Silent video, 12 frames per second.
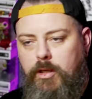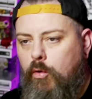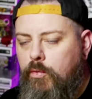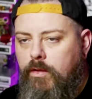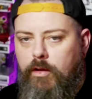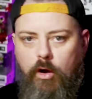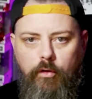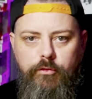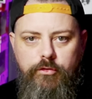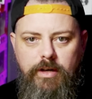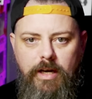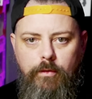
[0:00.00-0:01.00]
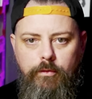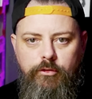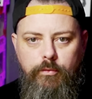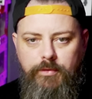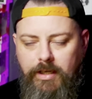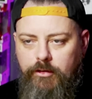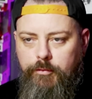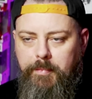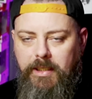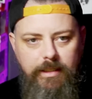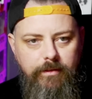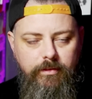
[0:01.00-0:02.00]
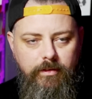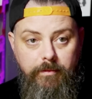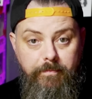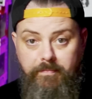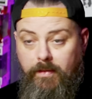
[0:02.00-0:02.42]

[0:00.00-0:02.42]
go to the Conjuring house, you disbeliever.